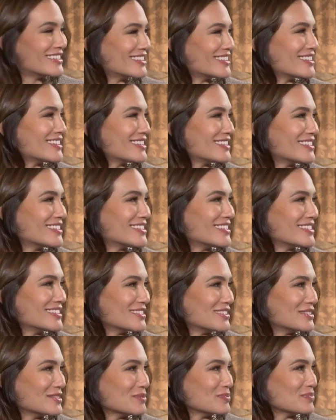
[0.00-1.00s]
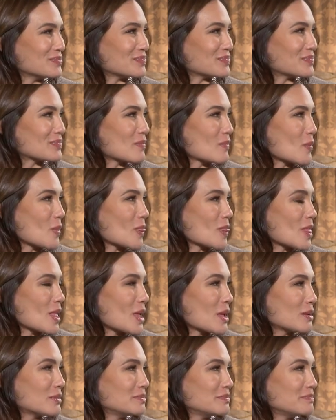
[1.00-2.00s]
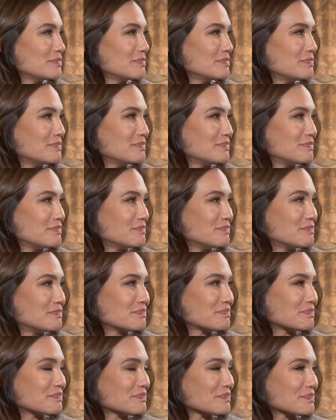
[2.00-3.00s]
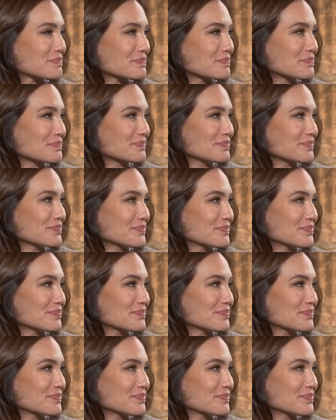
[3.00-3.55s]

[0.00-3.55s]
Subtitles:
No words are spoken by the person on screen.